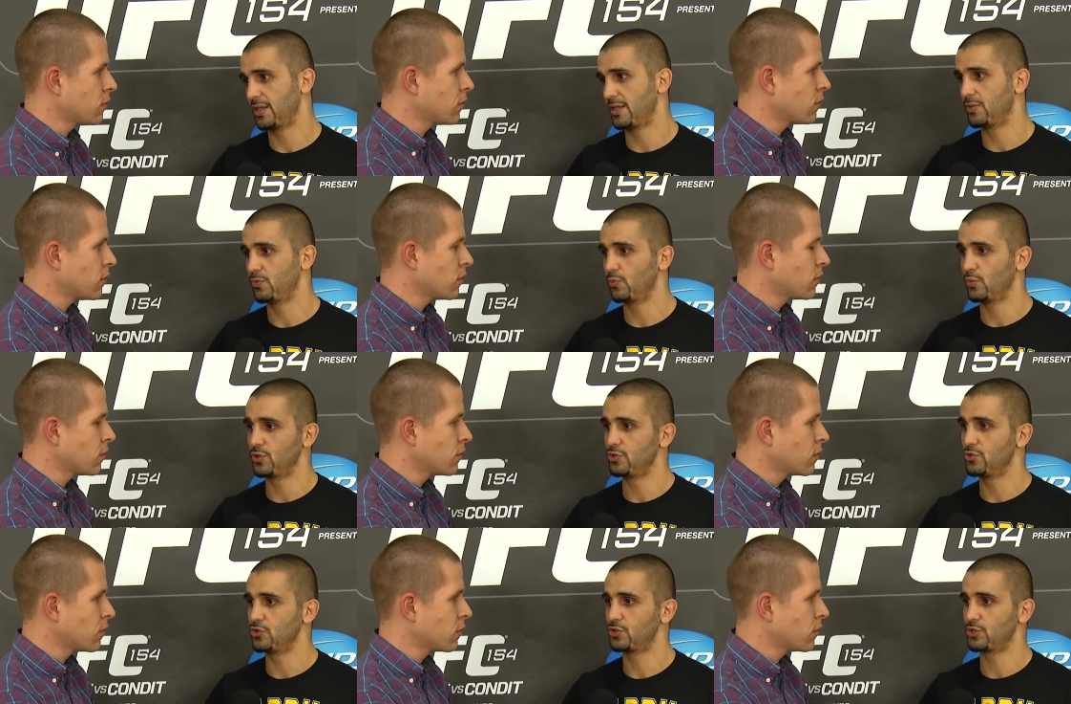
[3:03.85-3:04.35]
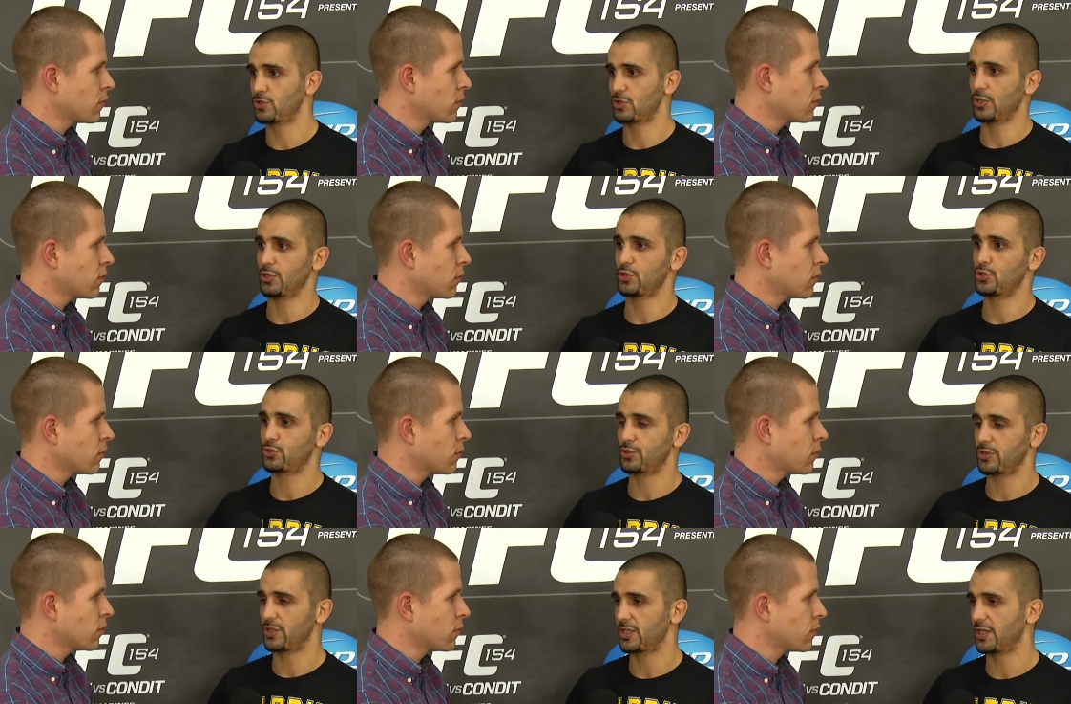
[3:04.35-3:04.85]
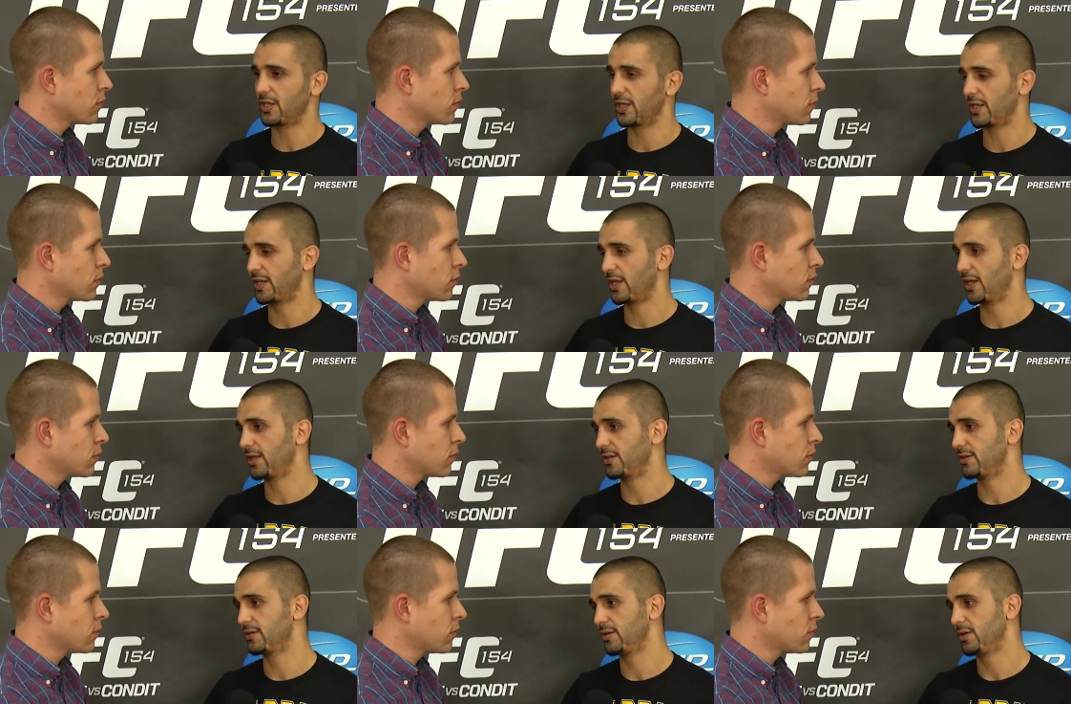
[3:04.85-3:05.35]
Speaker 1: Then when you start training
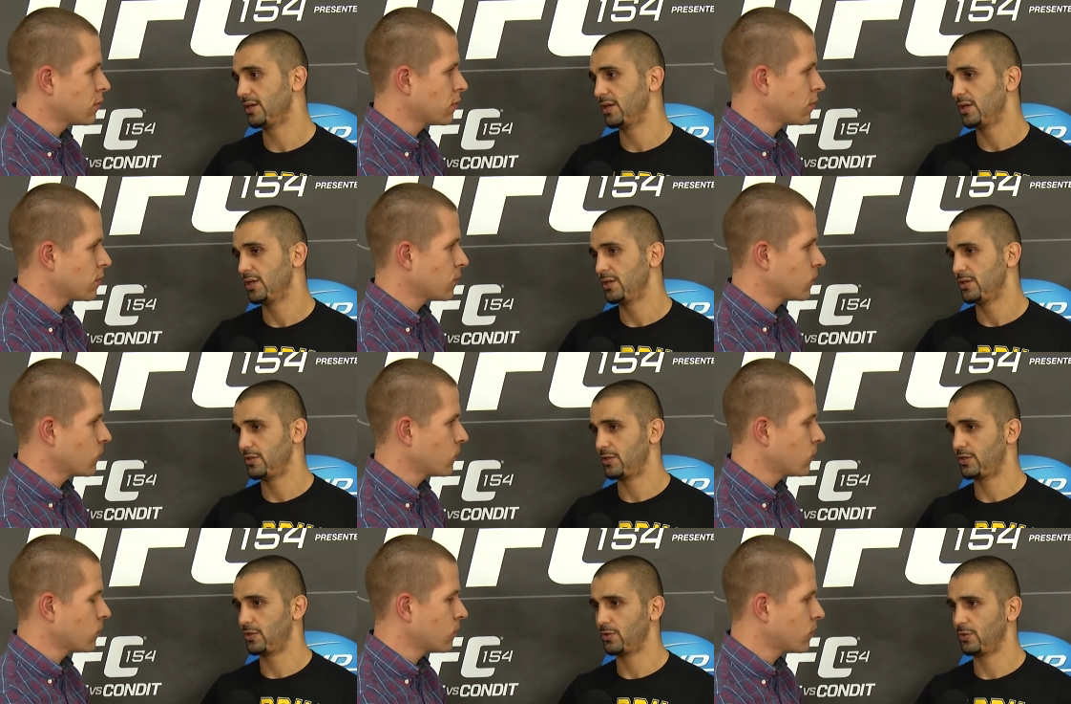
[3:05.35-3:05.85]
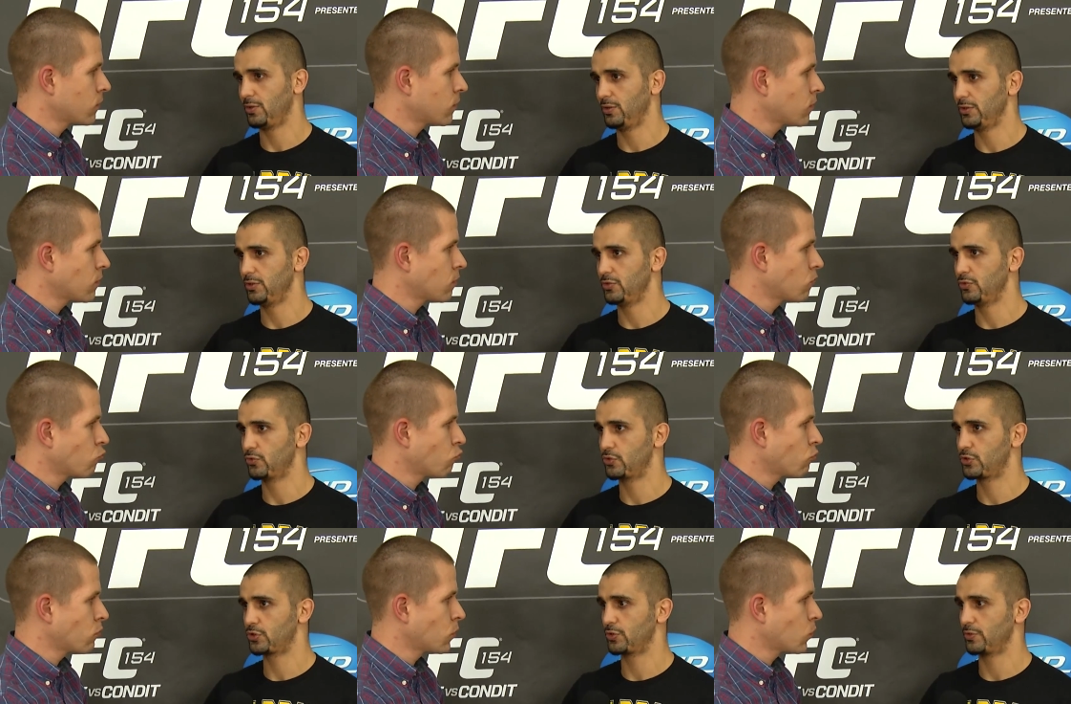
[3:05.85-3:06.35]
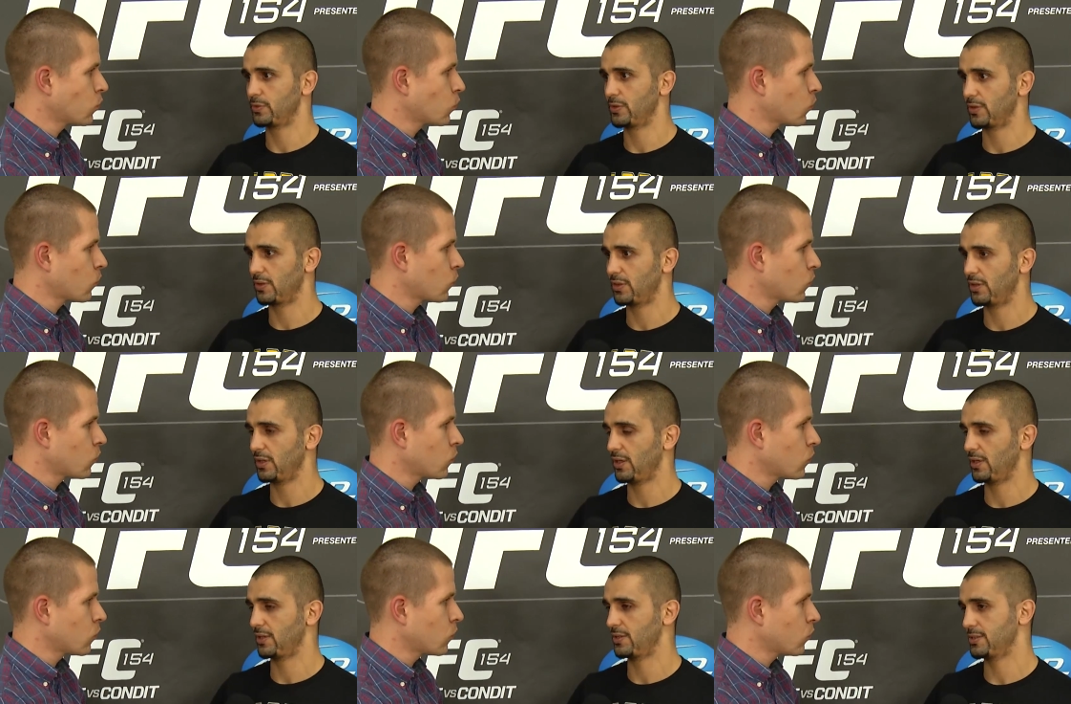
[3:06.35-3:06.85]
again, you can only do
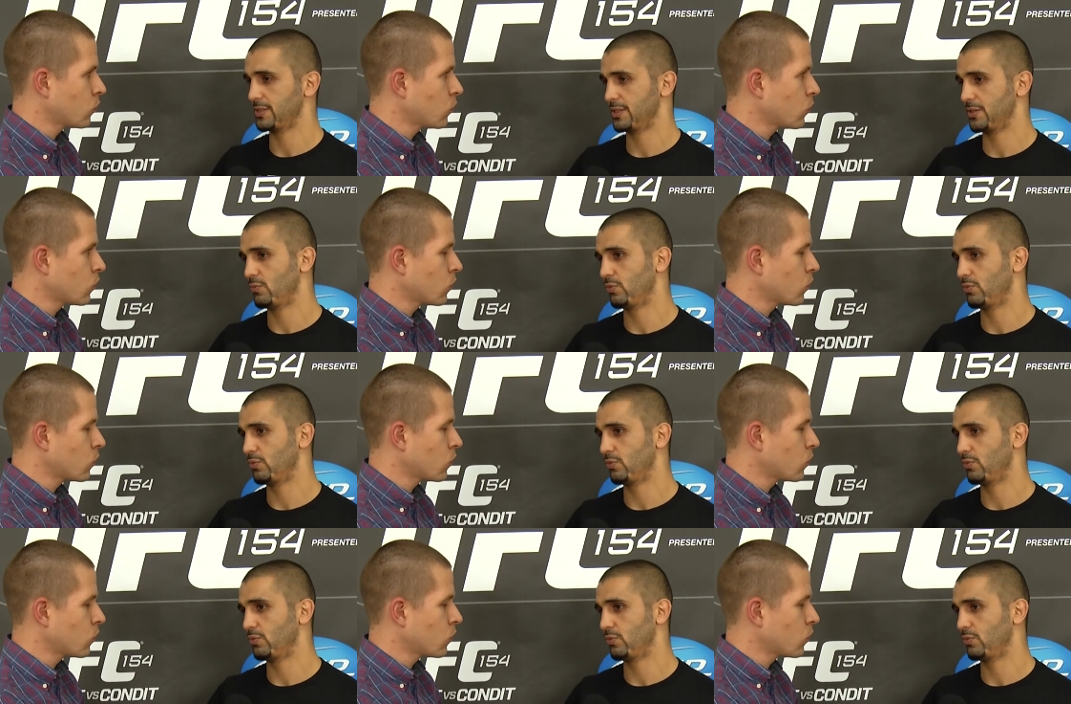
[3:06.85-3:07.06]
certain things.